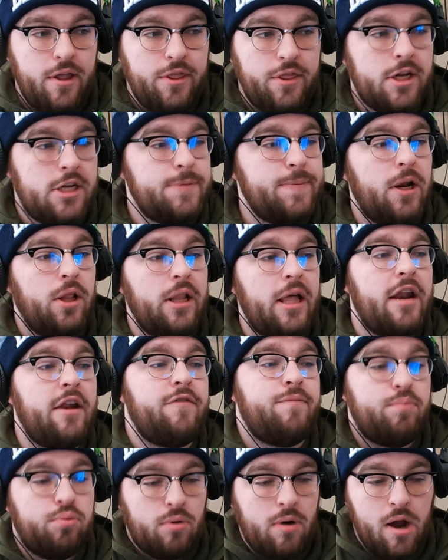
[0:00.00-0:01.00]
There's been a lot
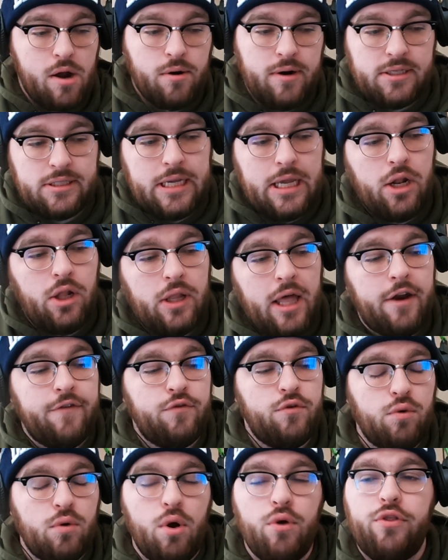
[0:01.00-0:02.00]
of progress and a lot
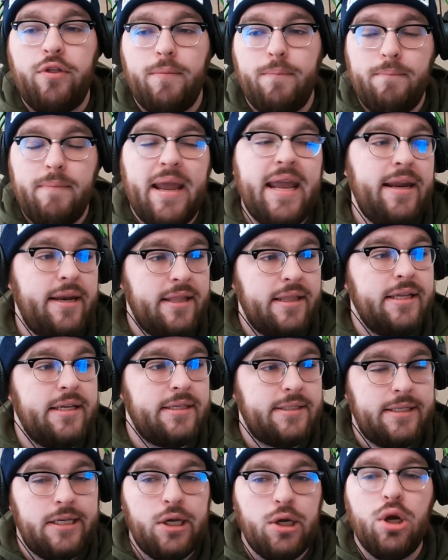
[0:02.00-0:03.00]
of growth made
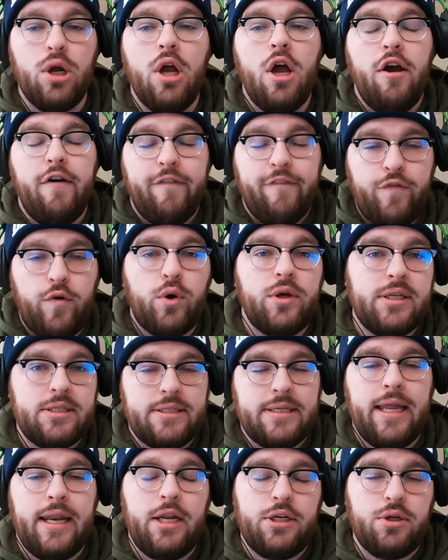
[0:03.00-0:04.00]
this year for the
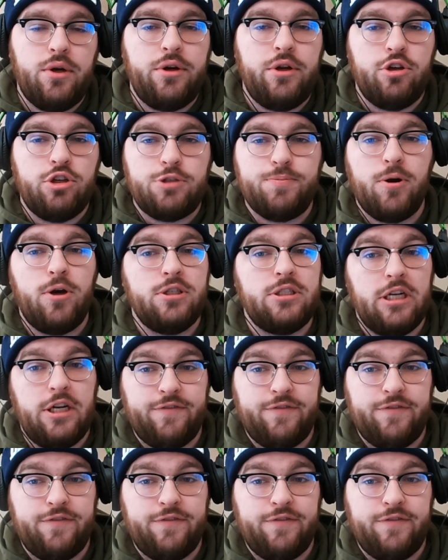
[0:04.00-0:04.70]
San Antonio Spurs.